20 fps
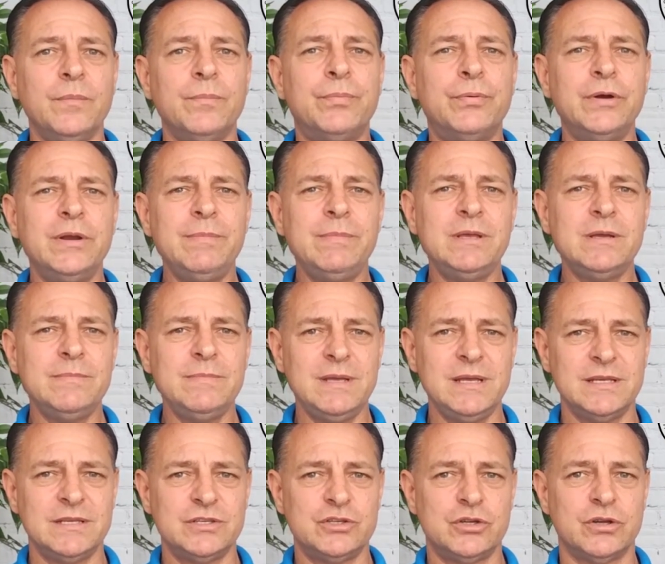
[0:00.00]
Premium
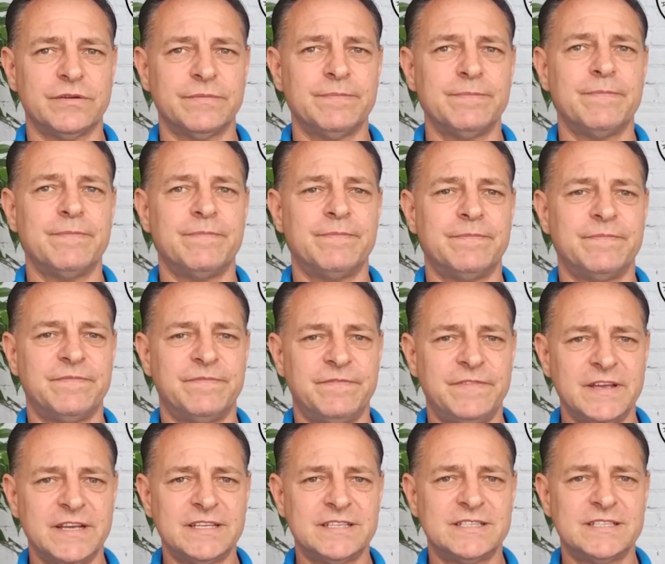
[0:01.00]
is your
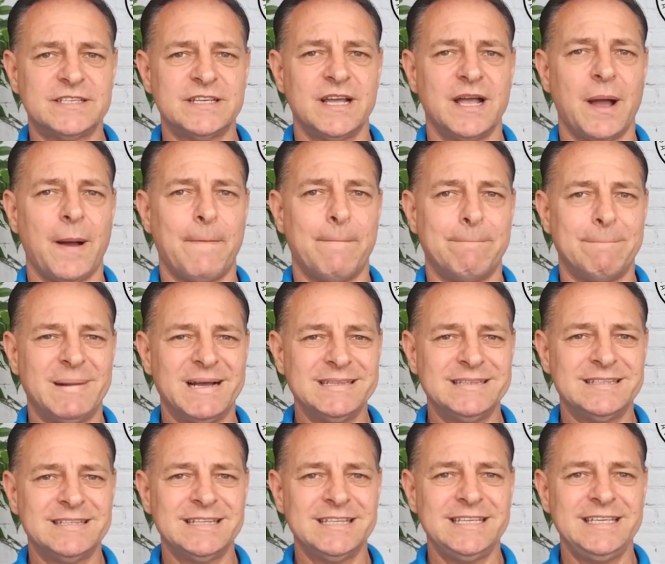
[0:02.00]
fixed
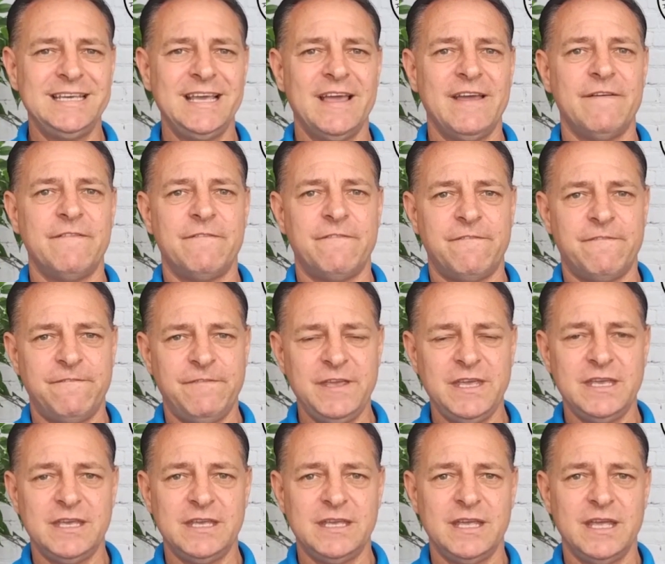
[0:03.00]
monthly
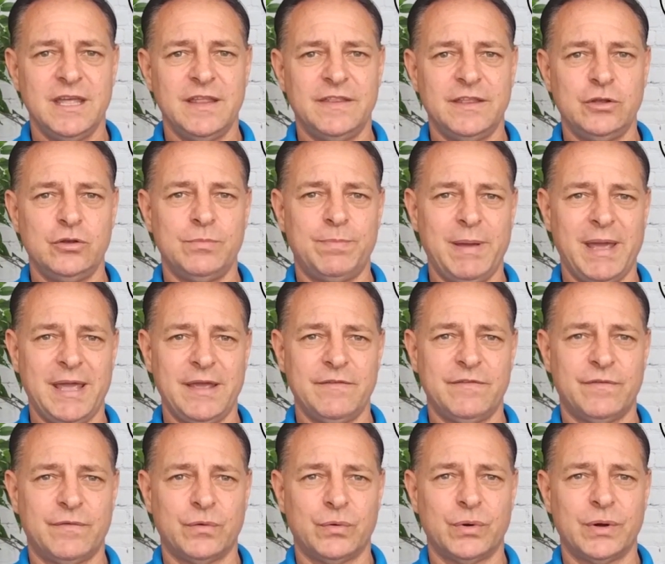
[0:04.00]
fee that you pay
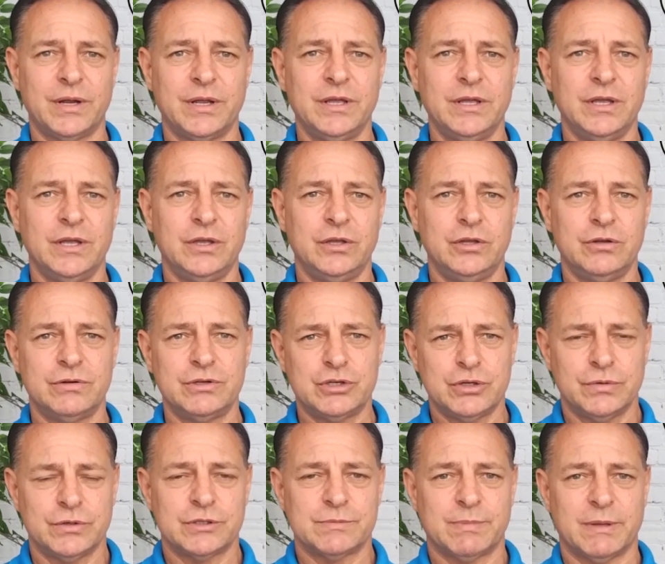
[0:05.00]
for your
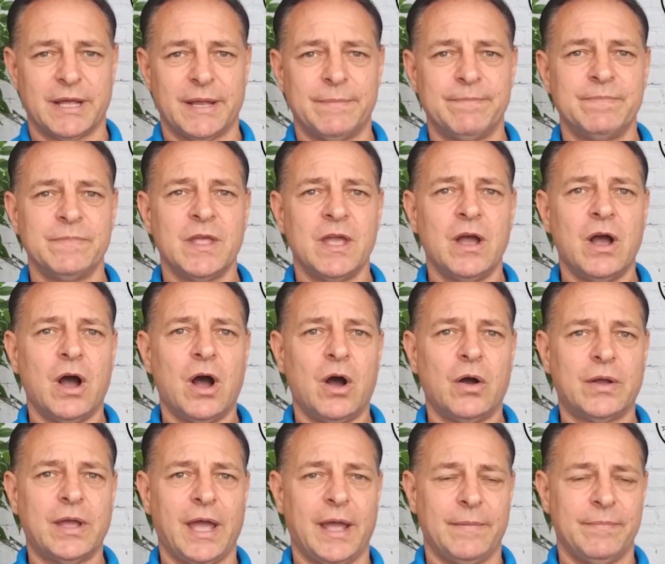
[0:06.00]
insurance plan.
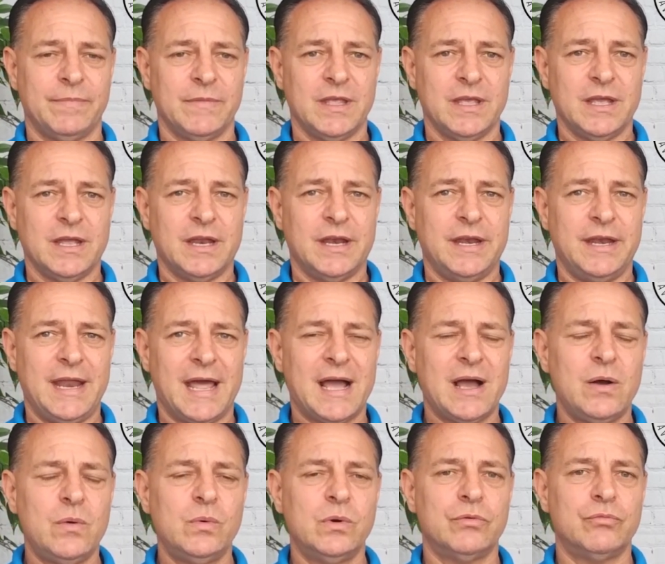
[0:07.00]
Okay,
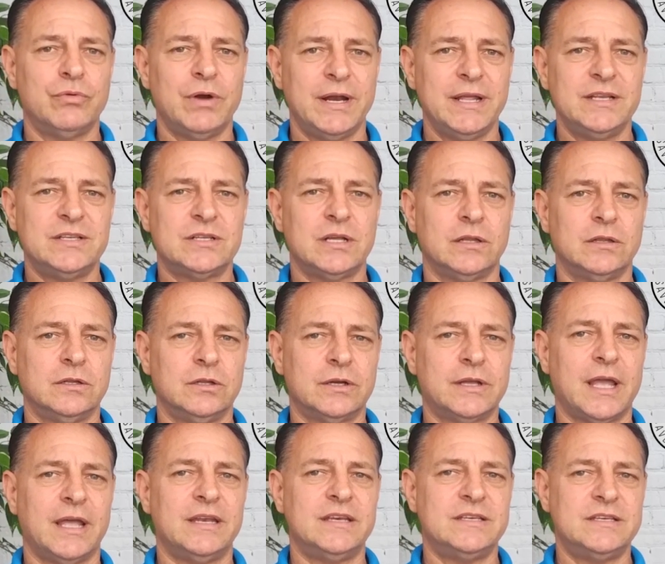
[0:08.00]
now we're ready to look
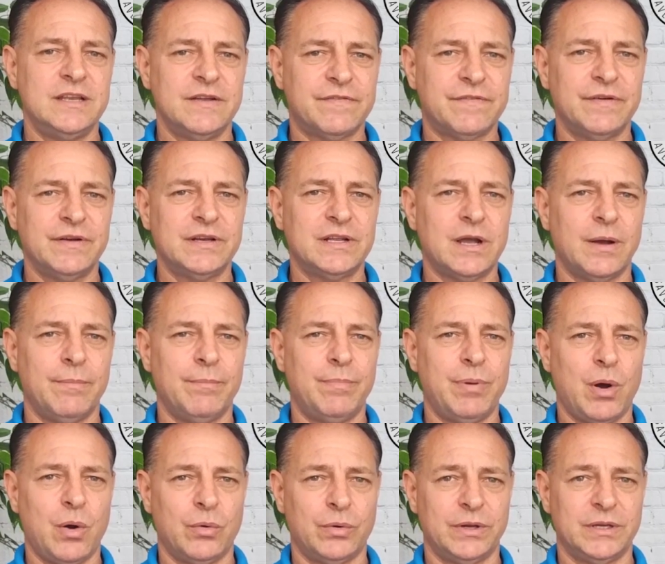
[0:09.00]
at different
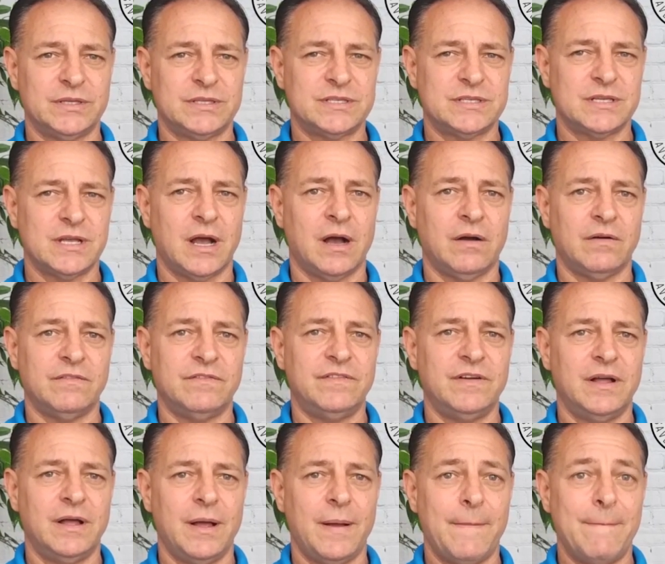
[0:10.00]
components of
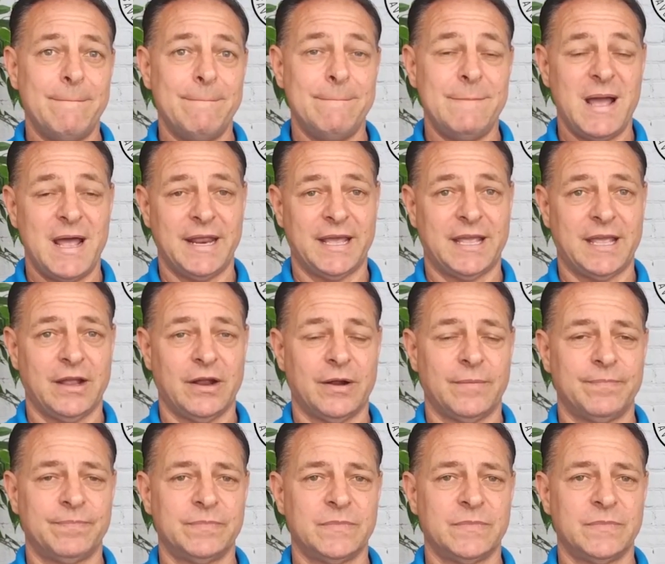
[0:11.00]
Medicare.